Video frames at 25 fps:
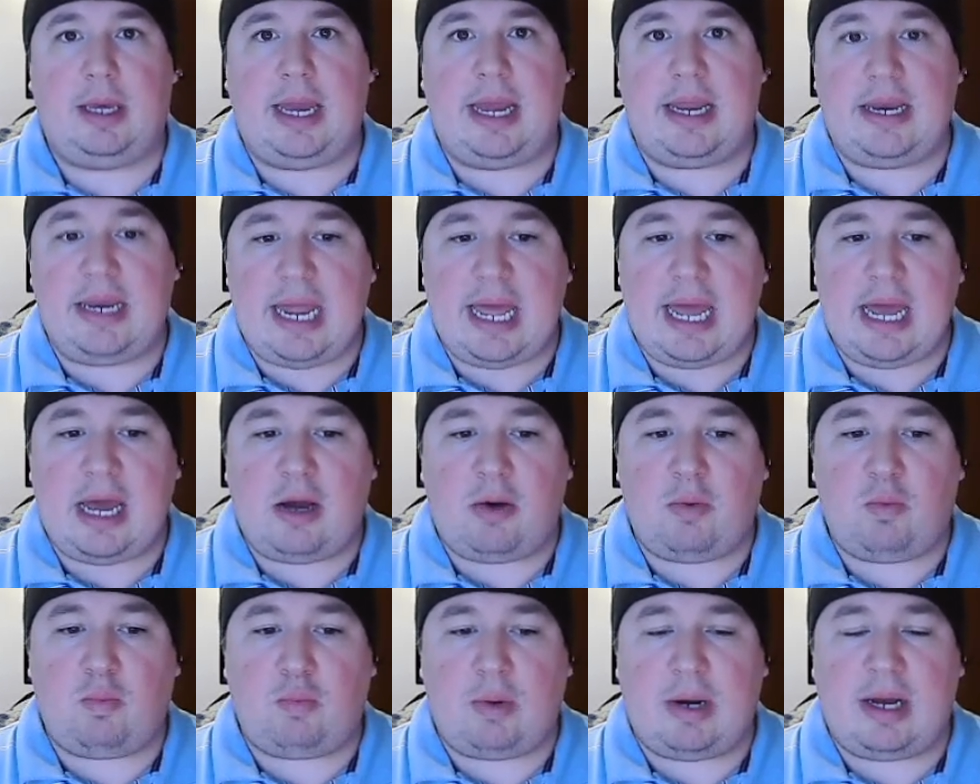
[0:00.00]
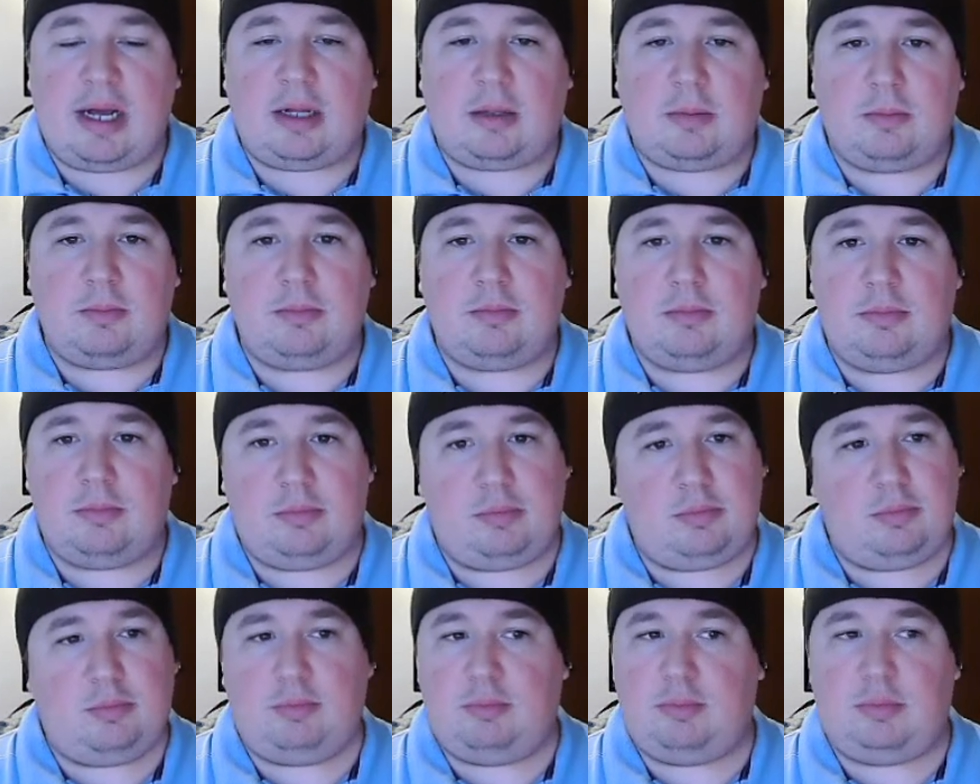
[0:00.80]
And that, well,
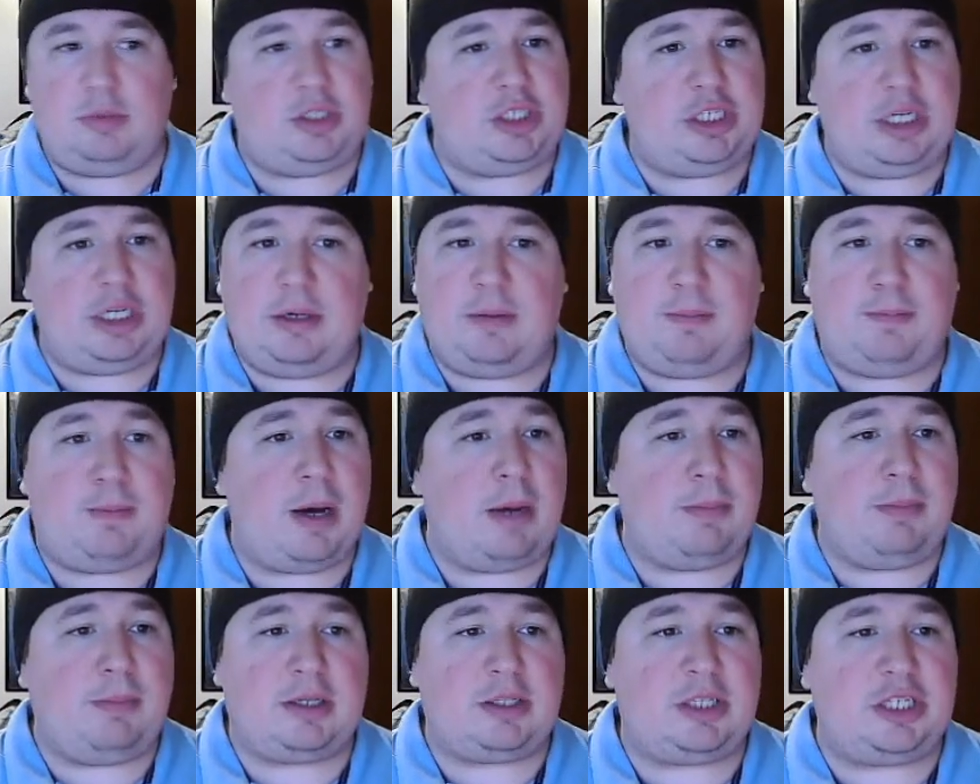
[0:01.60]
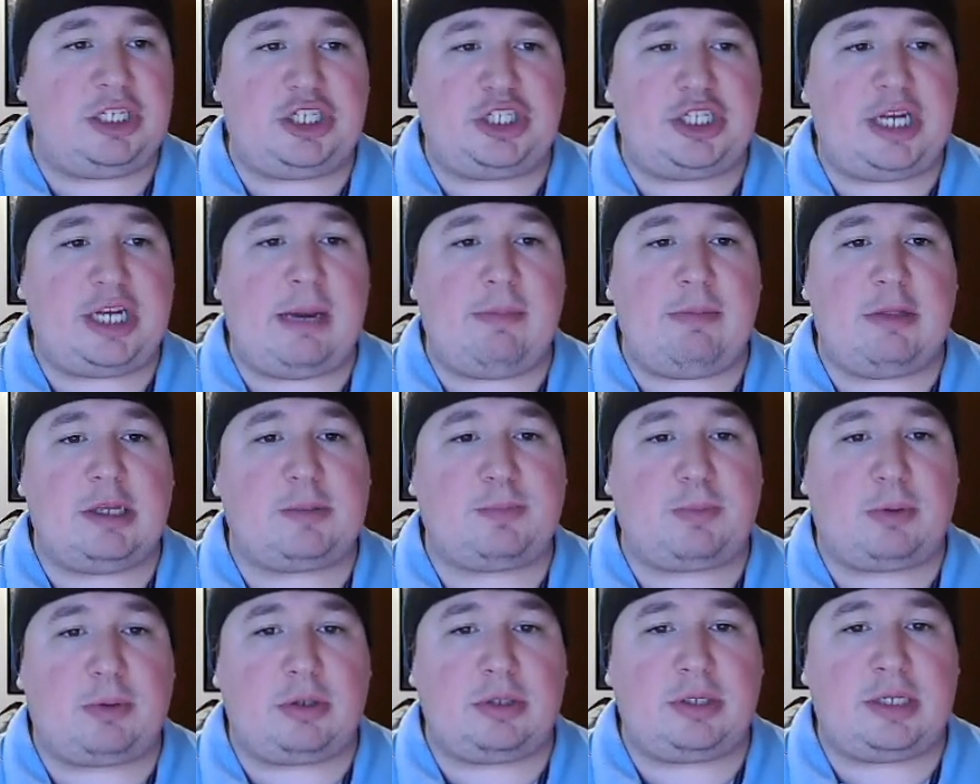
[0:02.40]
she publicly shamed this
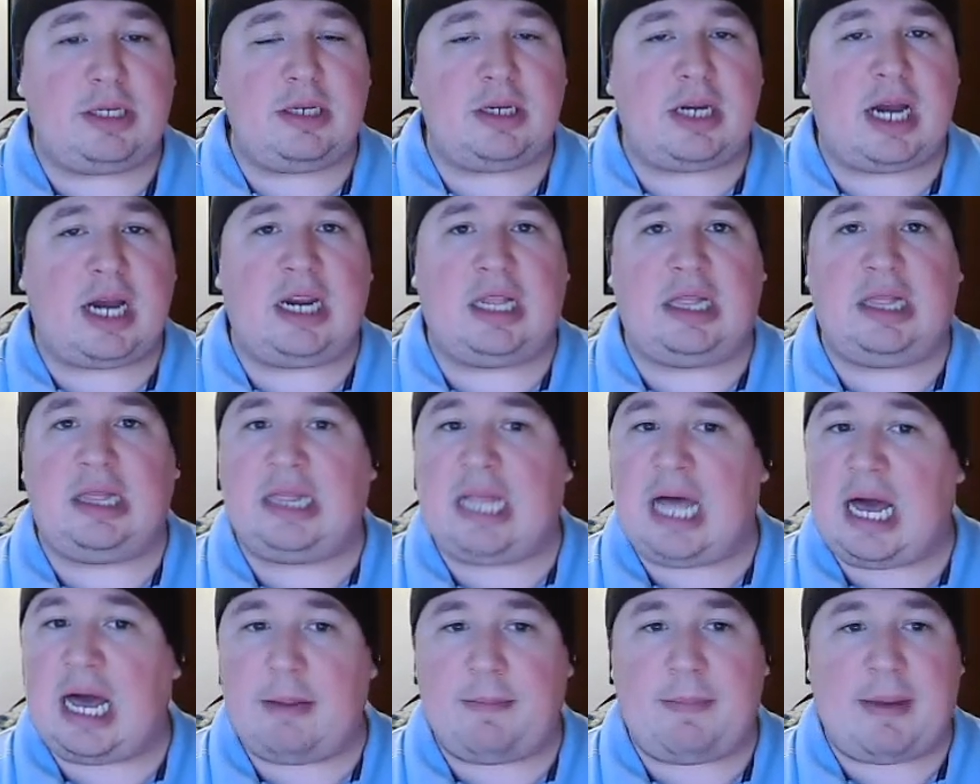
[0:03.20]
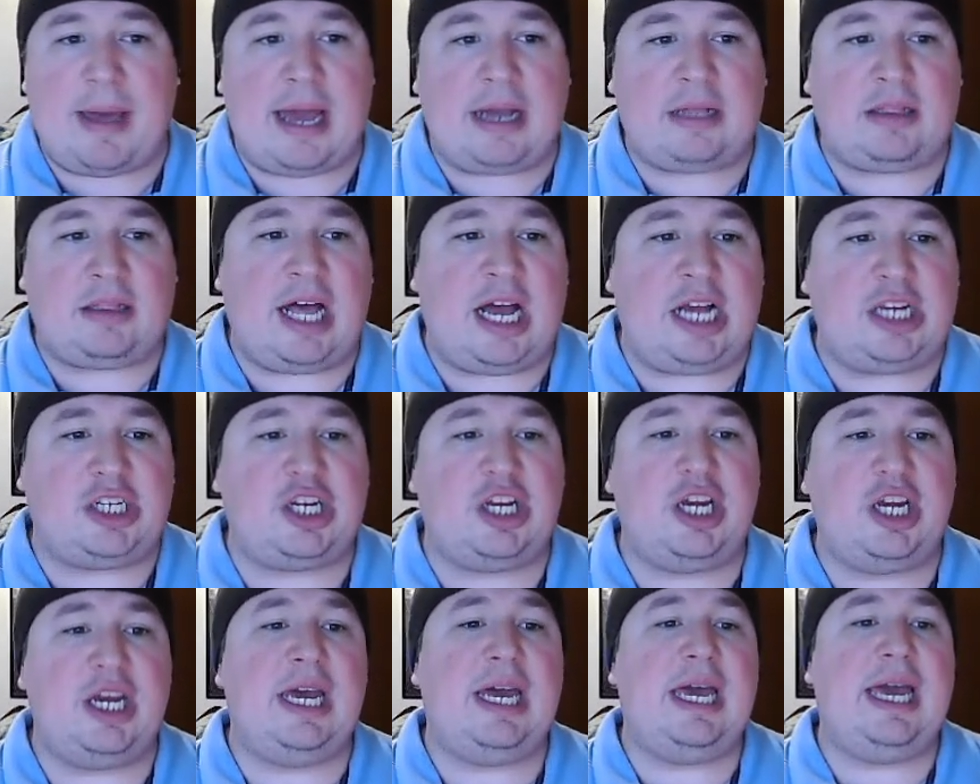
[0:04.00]
person, got a lot of backlash,
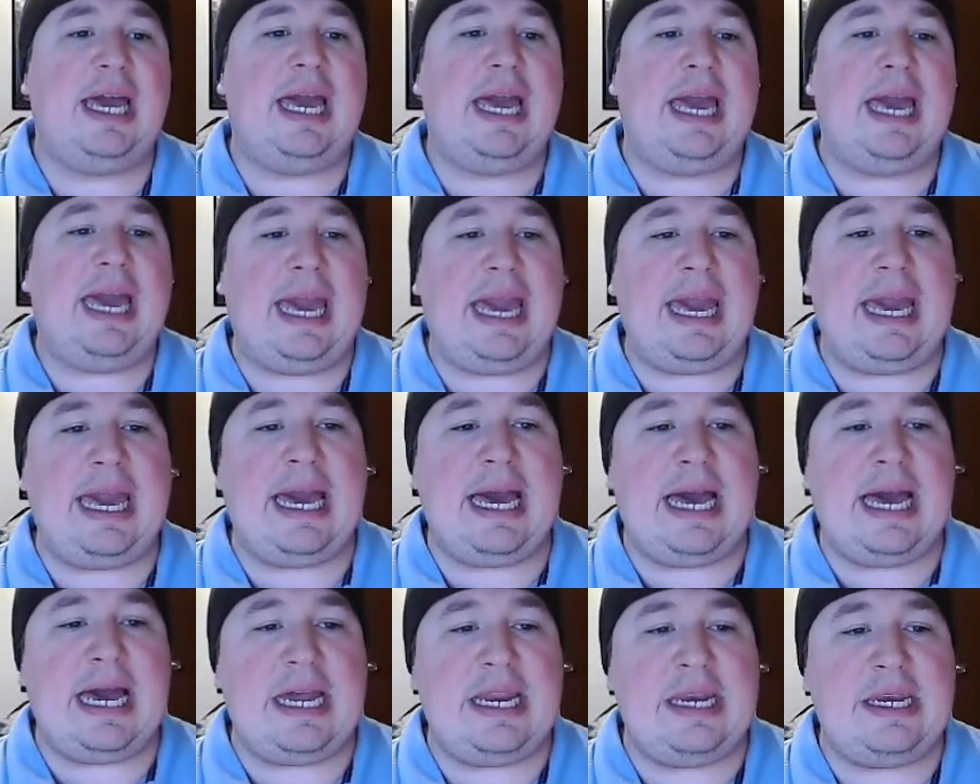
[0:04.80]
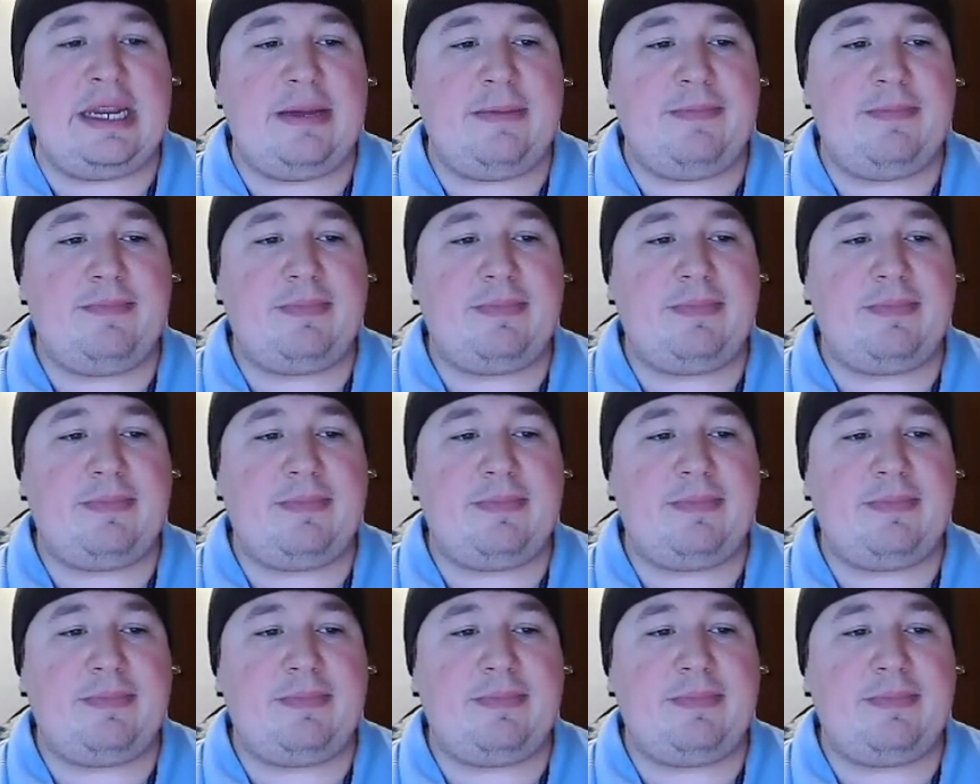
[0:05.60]
and